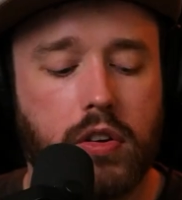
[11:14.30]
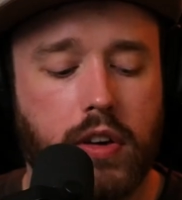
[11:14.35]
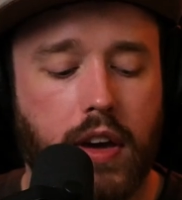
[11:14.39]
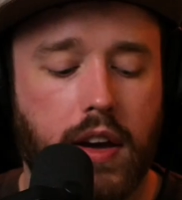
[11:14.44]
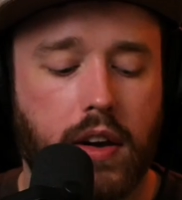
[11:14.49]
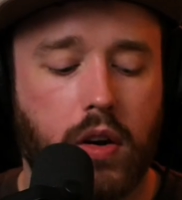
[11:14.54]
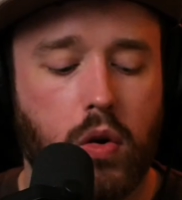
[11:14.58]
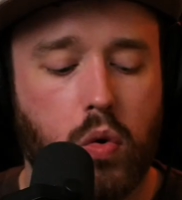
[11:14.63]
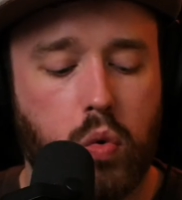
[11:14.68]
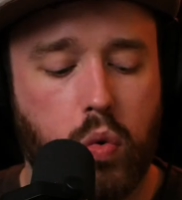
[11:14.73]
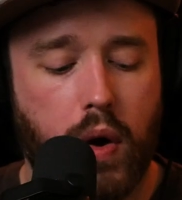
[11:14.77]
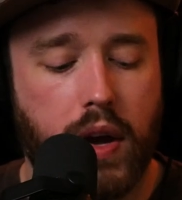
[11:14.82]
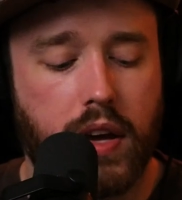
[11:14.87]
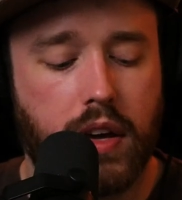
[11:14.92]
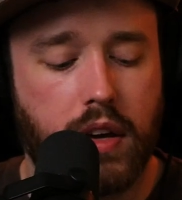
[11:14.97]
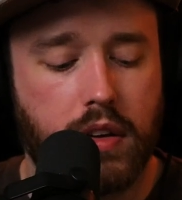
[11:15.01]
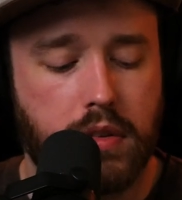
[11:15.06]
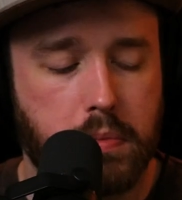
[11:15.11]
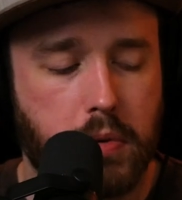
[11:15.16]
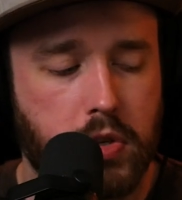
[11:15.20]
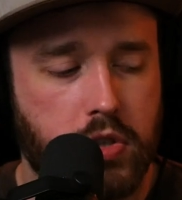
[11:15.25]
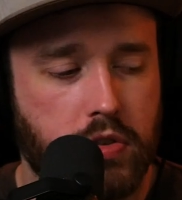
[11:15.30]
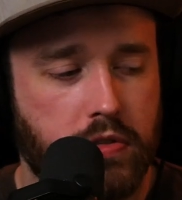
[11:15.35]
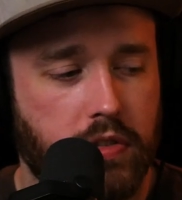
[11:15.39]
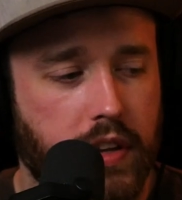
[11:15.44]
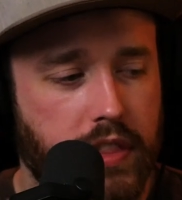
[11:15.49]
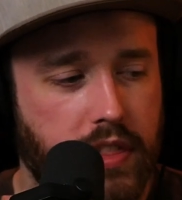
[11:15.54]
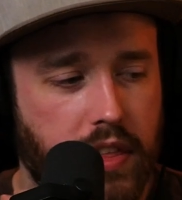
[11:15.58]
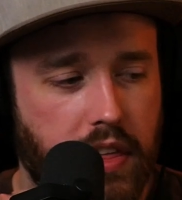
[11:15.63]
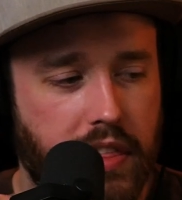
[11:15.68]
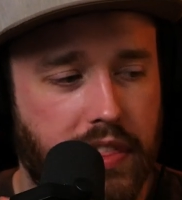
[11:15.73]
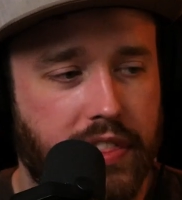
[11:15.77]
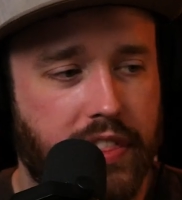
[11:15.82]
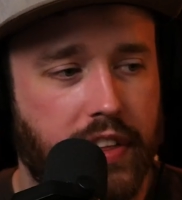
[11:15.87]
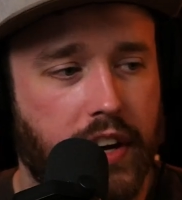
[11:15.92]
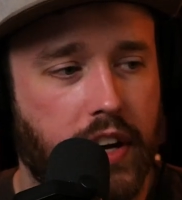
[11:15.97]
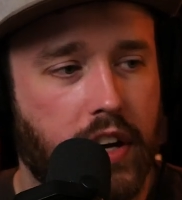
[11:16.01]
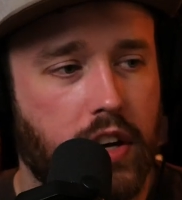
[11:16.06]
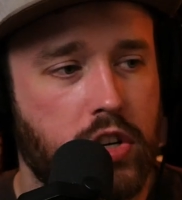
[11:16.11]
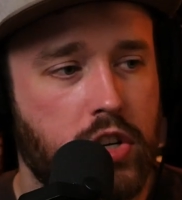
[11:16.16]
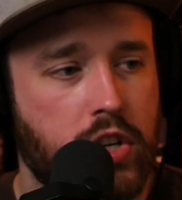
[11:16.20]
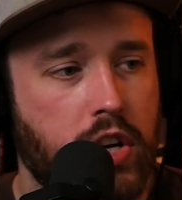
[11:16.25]
get quite as much of like the
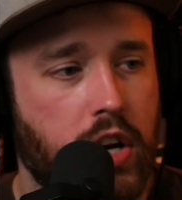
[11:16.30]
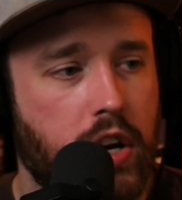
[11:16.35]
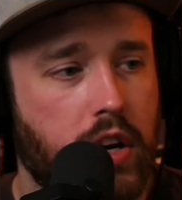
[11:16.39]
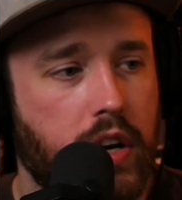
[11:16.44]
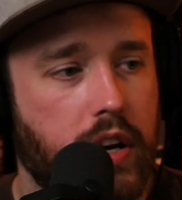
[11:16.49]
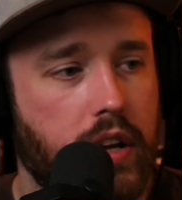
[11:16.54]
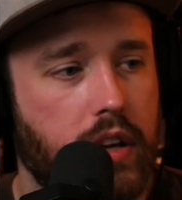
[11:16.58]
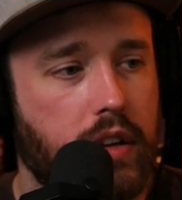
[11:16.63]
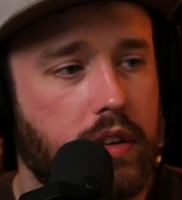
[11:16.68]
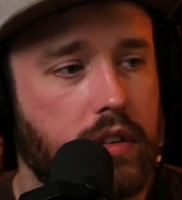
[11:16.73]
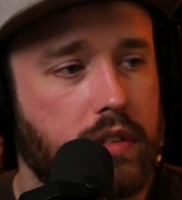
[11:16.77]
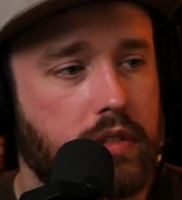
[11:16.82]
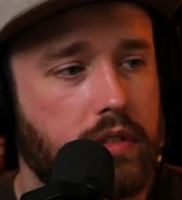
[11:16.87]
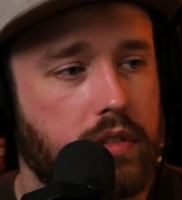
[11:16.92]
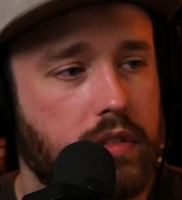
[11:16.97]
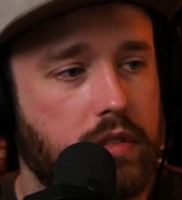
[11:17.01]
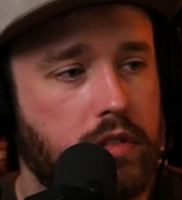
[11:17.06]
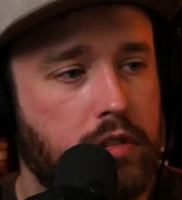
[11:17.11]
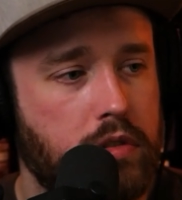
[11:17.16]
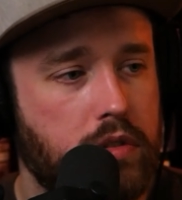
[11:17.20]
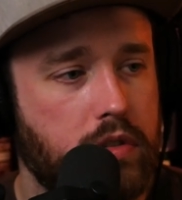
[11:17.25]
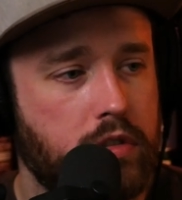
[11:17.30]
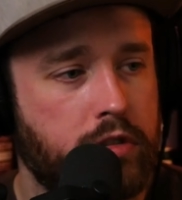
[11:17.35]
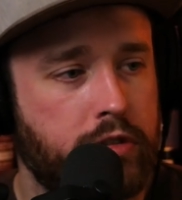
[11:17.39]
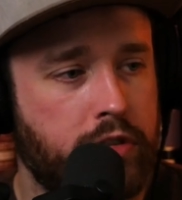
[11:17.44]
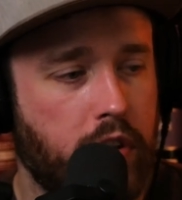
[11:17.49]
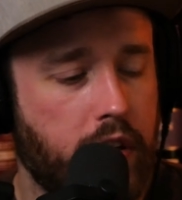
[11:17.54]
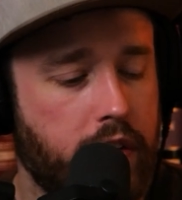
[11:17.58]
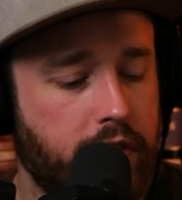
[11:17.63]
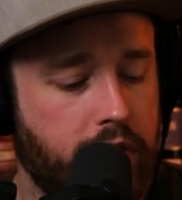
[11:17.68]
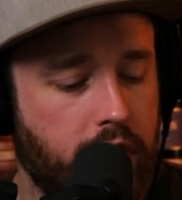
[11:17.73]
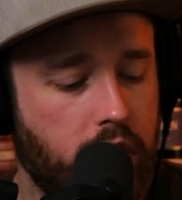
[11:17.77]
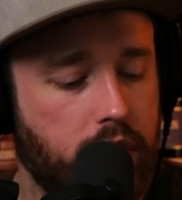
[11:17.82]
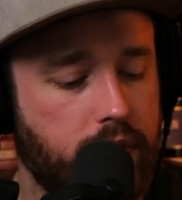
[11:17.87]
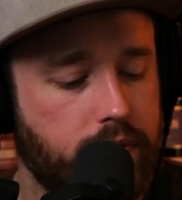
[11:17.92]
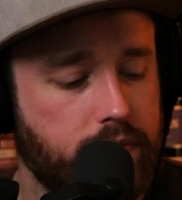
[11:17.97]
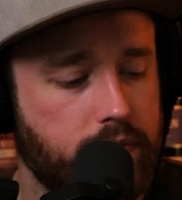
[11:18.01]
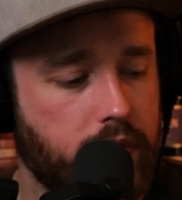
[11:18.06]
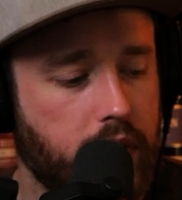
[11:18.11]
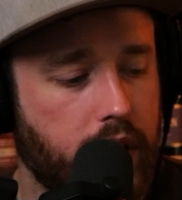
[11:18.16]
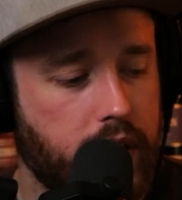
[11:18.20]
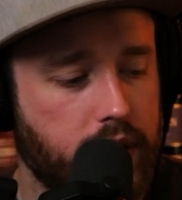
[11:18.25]
thick sherry flavor.
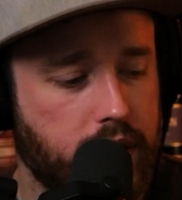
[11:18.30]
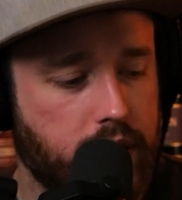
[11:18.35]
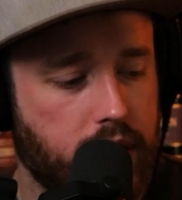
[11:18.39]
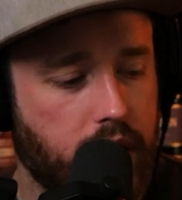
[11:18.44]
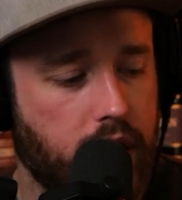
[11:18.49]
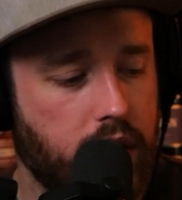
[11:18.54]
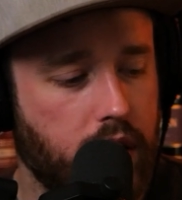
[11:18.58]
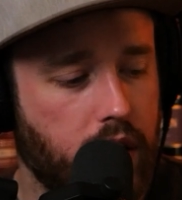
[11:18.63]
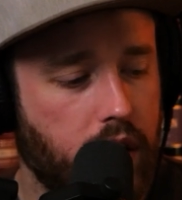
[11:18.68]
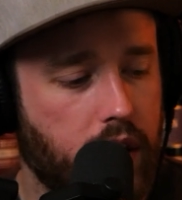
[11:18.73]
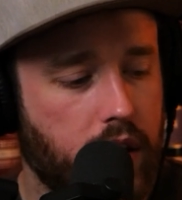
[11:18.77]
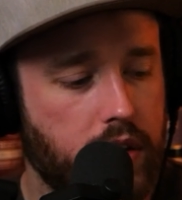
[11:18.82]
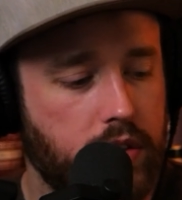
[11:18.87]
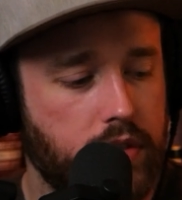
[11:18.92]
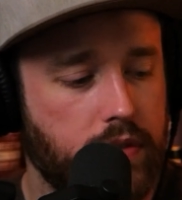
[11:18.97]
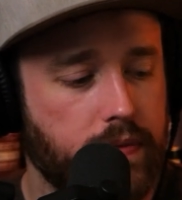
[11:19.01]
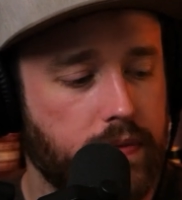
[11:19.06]
Like it